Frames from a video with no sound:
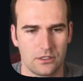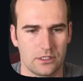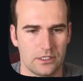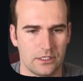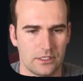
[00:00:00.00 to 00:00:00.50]

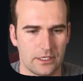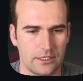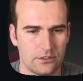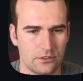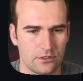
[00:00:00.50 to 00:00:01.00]
the
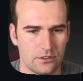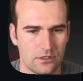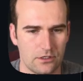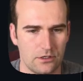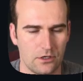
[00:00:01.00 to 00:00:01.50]
handler at
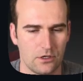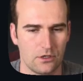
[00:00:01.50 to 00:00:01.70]
all.